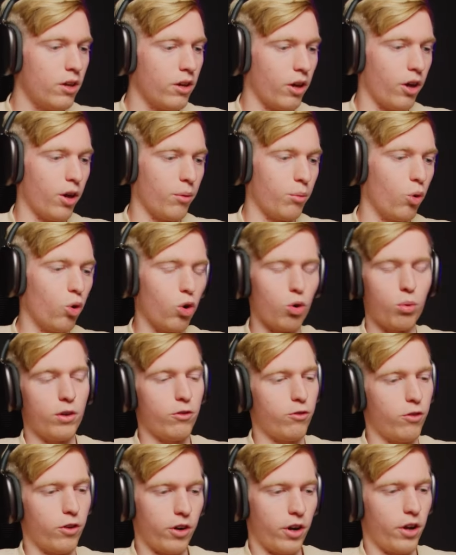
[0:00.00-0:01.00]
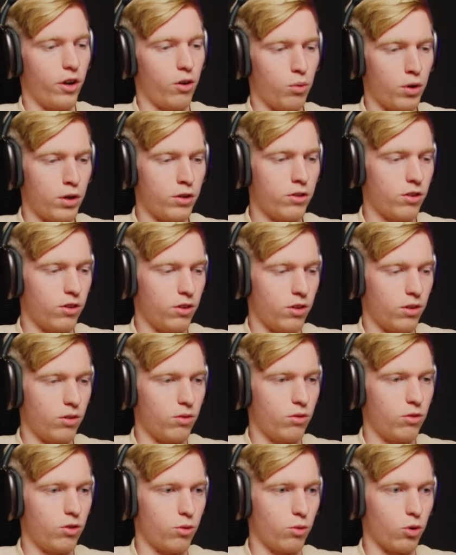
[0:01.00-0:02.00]
or we figured out a way
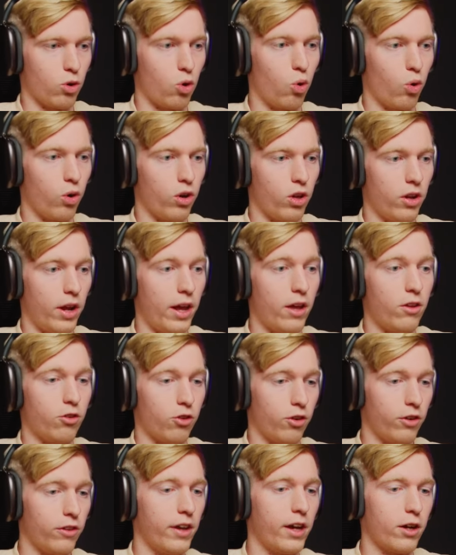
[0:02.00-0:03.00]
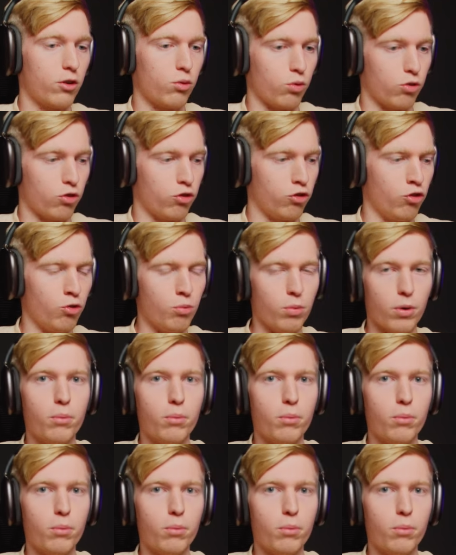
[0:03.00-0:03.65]
to record it during the actual shoot,